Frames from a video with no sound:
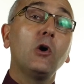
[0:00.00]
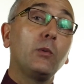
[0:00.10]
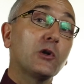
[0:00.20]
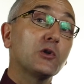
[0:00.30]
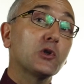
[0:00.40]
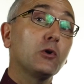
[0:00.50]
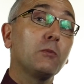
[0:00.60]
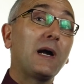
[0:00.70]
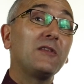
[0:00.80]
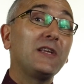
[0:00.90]
Or we could talk
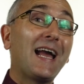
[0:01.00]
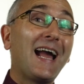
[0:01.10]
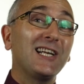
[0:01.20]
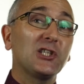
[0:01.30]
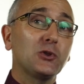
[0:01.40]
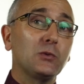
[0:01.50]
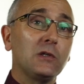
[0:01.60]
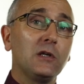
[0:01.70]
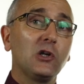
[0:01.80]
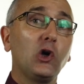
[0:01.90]
about the
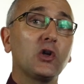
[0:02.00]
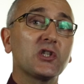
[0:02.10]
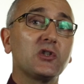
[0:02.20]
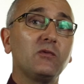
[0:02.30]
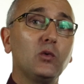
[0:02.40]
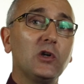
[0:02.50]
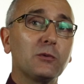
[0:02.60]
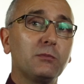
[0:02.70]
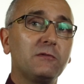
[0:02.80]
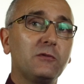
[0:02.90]
actual cost of work
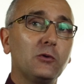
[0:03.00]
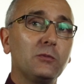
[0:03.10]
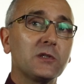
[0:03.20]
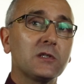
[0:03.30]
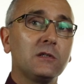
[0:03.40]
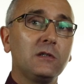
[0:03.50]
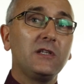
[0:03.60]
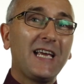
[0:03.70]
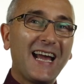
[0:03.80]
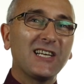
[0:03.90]
performed,
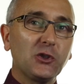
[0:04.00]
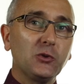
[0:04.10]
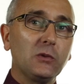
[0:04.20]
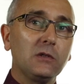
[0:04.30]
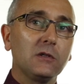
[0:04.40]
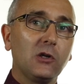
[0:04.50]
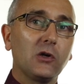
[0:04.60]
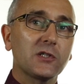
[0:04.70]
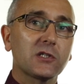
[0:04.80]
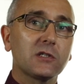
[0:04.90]
the actual
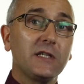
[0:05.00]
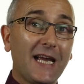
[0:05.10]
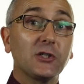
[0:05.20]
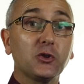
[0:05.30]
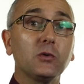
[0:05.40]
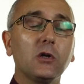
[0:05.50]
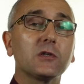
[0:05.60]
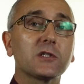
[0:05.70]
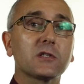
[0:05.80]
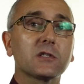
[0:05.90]
cost, the actual
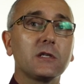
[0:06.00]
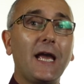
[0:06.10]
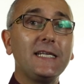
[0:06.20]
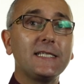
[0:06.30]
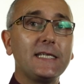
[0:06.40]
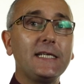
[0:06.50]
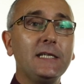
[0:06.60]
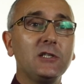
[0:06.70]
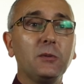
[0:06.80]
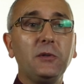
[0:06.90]
costs,
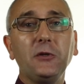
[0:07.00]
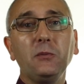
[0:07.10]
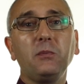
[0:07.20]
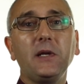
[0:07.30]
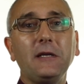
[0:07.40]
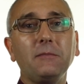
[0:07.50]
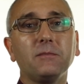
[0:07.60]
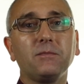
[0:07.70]
ACWP.